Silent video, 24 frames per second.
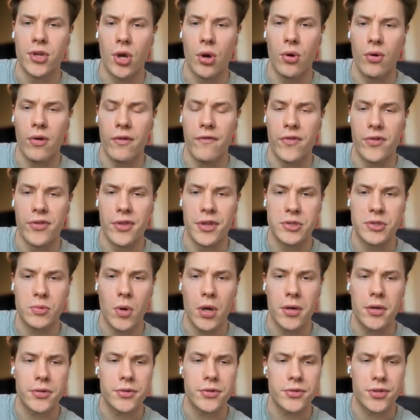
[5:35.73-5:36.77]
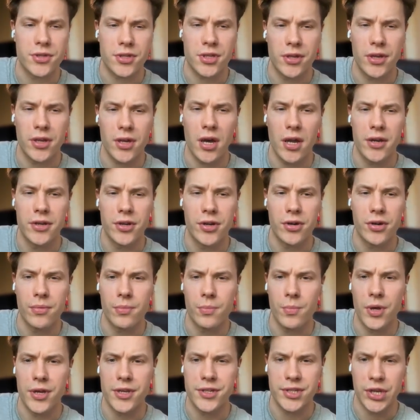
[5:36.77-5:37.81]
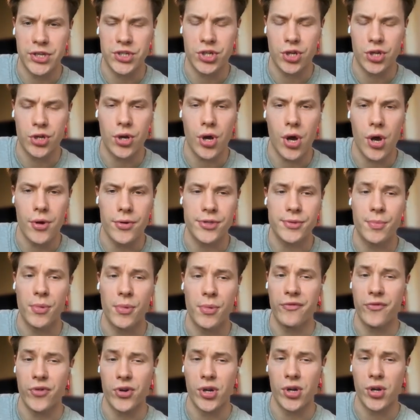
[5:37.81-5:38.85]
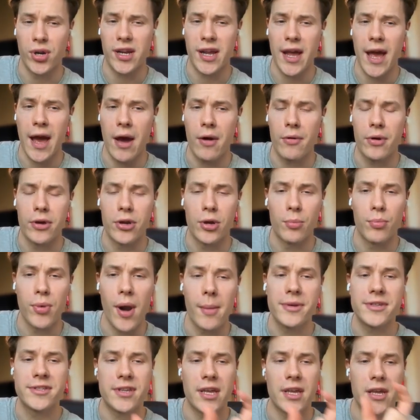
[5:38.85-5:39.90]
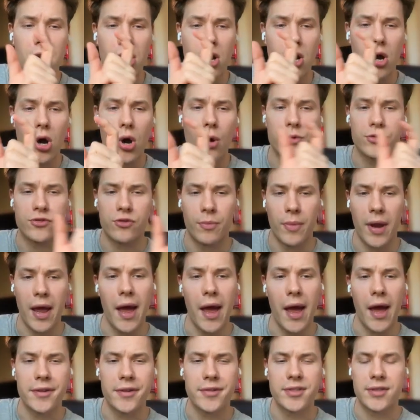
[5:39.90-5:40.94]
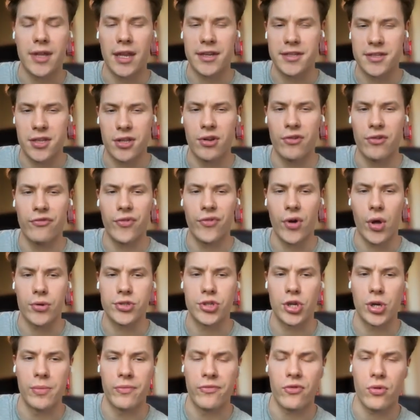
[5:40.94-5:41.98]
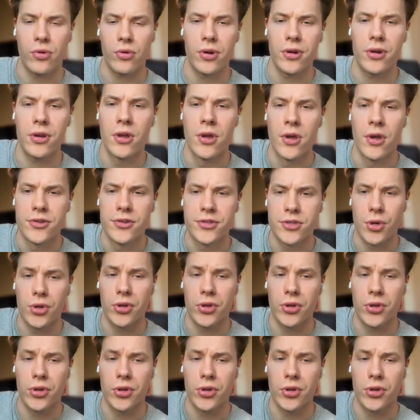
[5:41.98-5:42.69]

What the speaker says: So for this one, just click on your extension calls, but for your account, it'll probably say calls from ads. That's the default term for it.